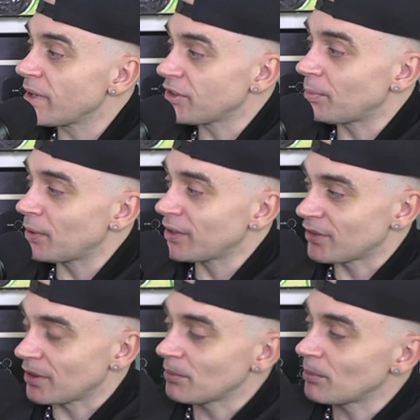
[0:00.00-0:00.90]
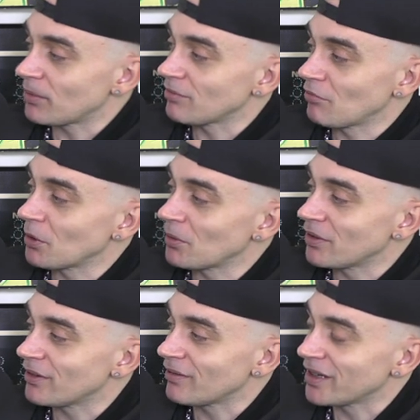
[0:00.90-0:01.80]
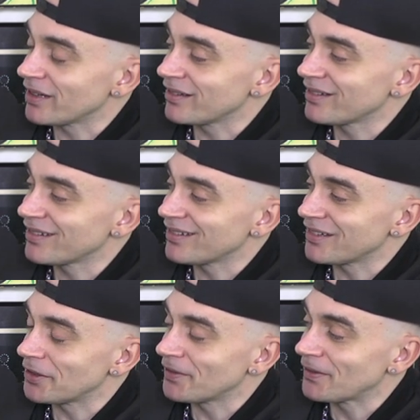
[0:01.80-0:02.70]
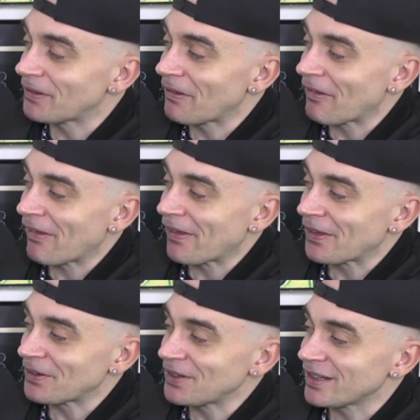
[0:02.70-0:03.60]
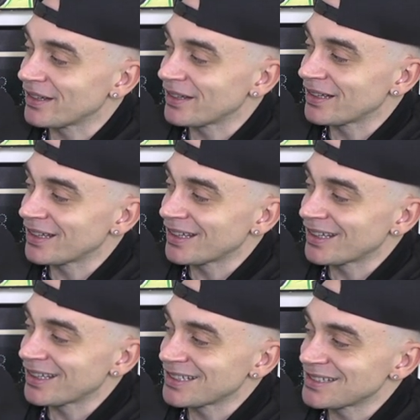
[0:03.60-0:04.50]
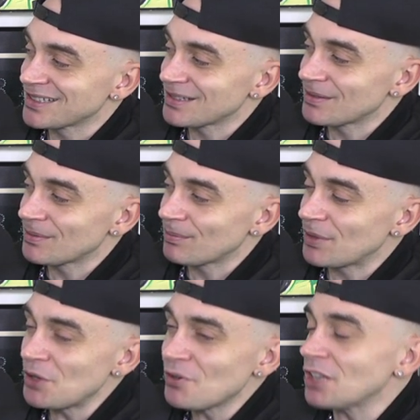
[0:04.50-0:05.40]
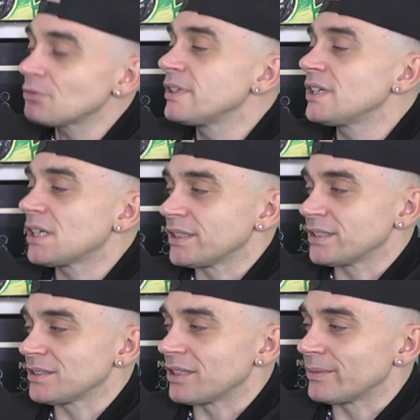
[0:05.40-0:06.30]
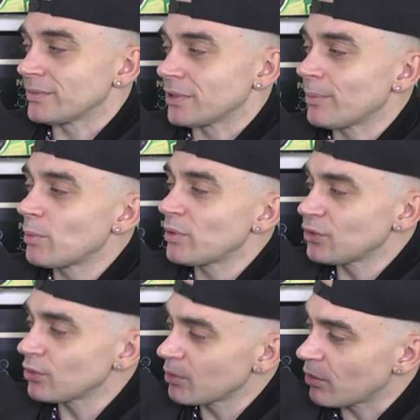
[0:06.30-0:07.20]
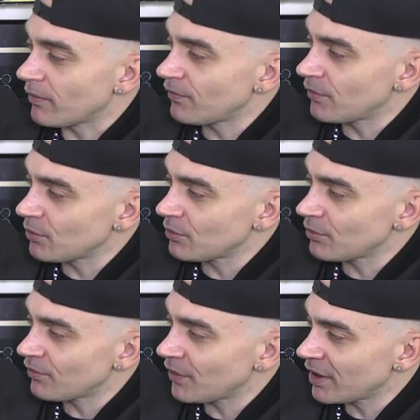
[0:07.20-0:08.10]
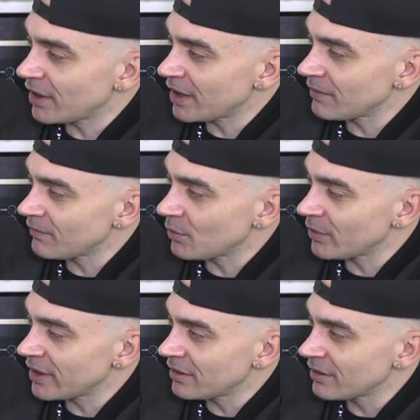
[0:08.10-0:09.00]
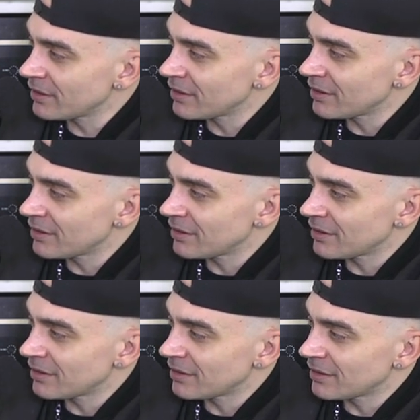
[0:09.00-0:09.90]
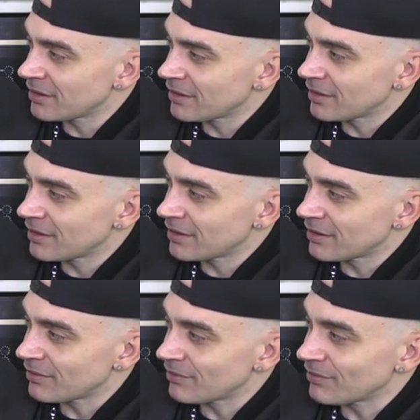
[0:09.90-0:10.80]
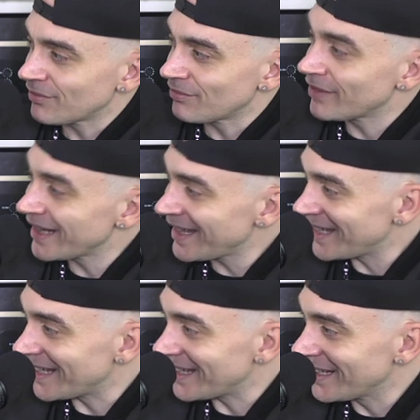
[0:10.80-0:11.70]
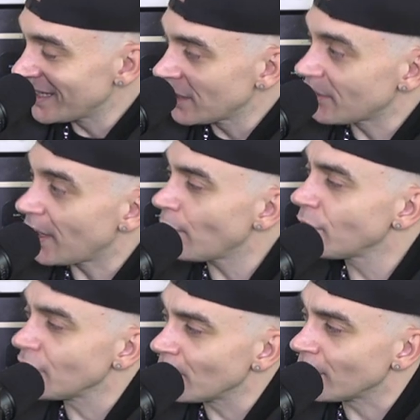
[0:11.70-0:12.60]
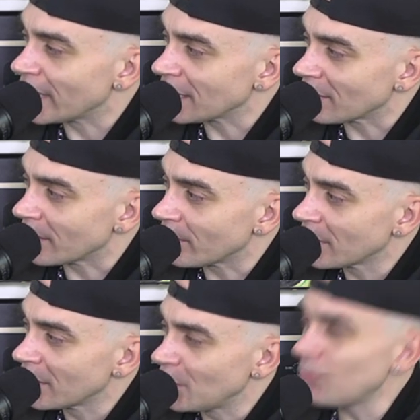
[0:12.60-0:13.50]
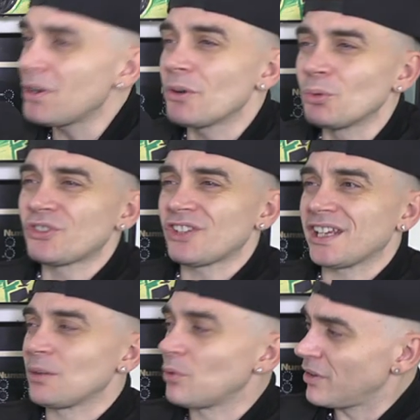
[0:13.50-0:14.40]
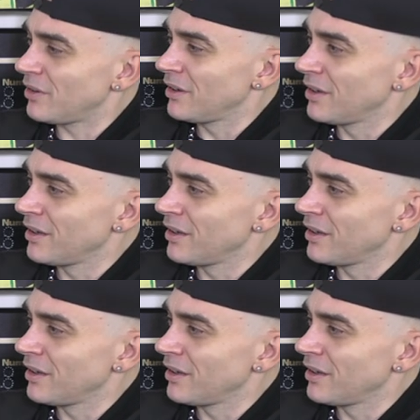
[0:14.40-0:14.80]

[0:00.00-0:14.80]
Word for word: him as a person. I remember Rick but London. Right? yeah. little boy man. but you guys were young at the time. I mean, yeah. we're talking what, 13, 14? He must he might have been 12, 13. Really? So how old are you at that time? You About were going all city at what?